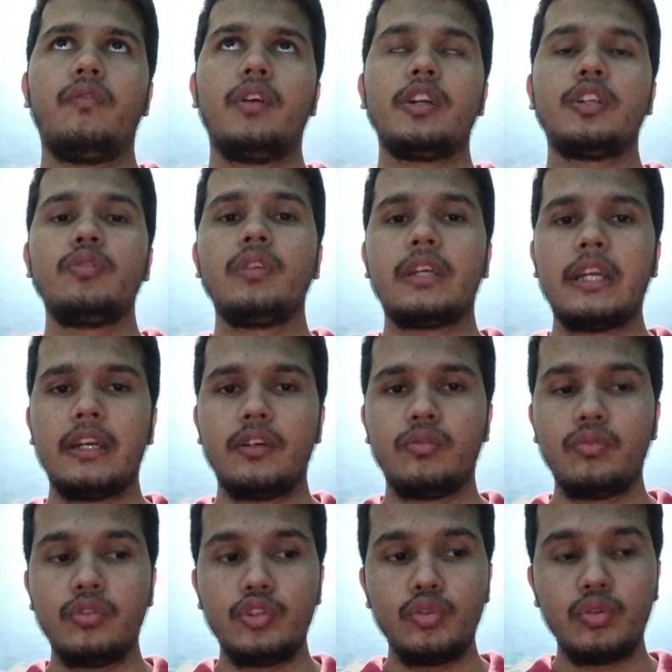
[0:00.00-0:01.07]
what you can
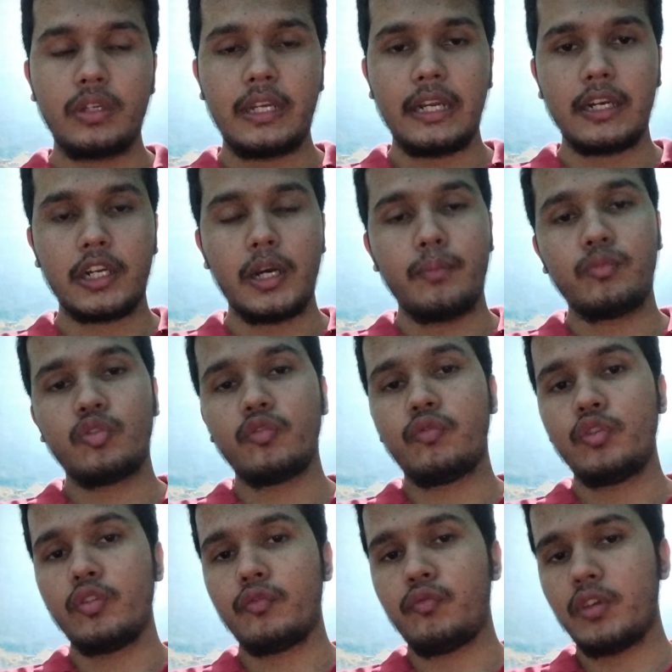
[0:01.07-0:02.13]
do, you can come to
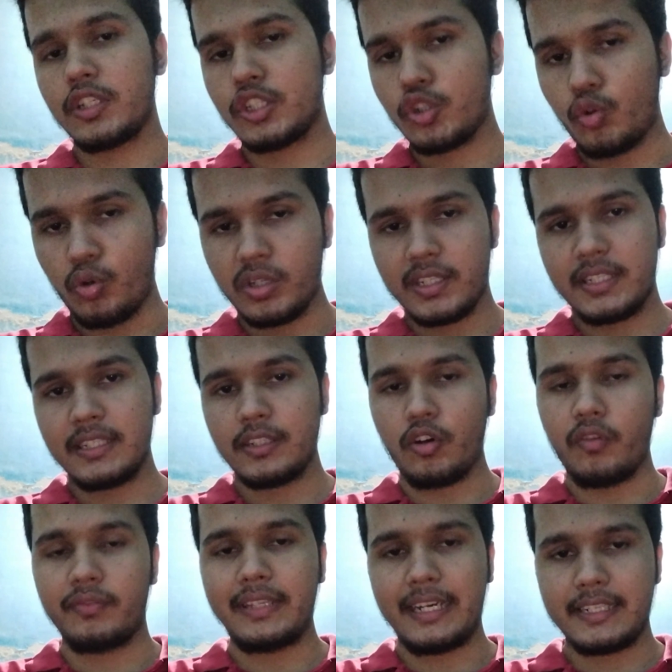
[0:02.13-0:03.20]
the first question
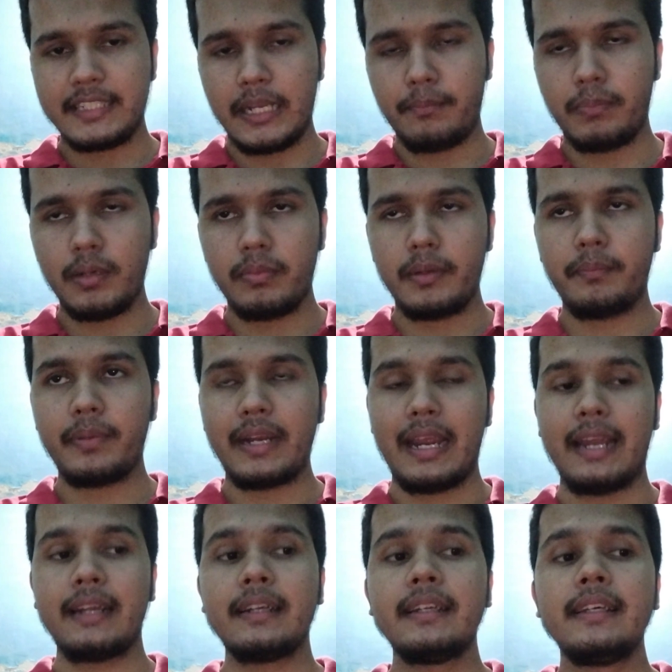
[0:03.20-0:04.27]
of that sample paper
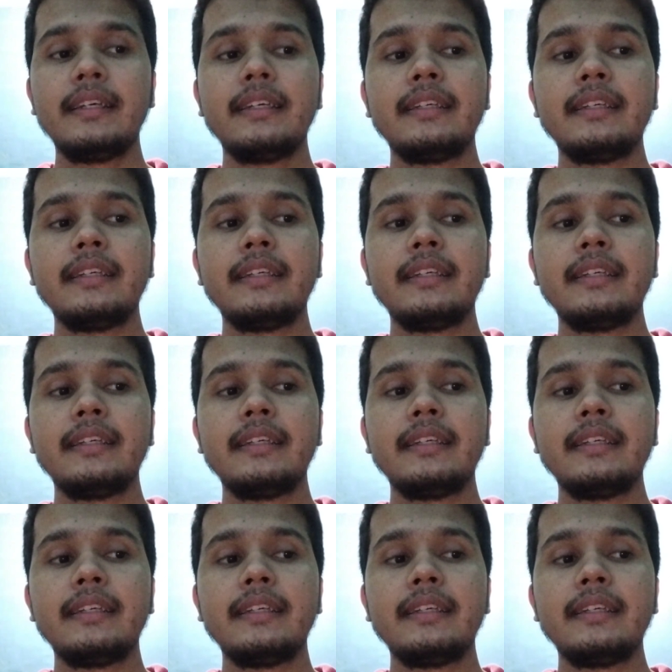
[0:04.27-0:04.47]
and